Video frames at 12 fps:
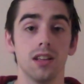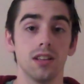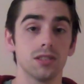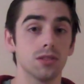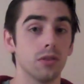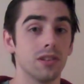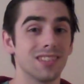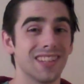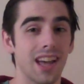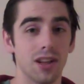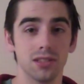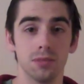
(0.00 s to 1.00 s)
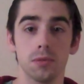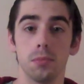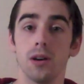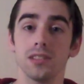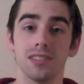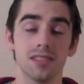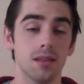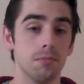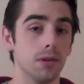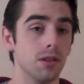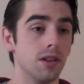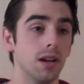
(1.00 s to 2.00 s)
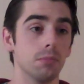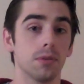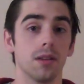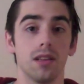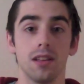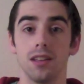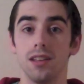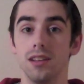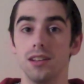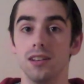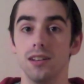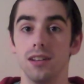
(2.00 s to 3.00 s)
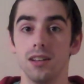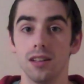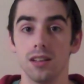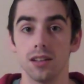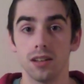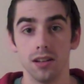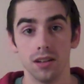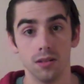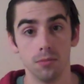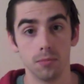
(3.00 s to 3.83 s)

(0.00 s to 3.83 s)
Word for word: So there's calcium deposits that build up in uh,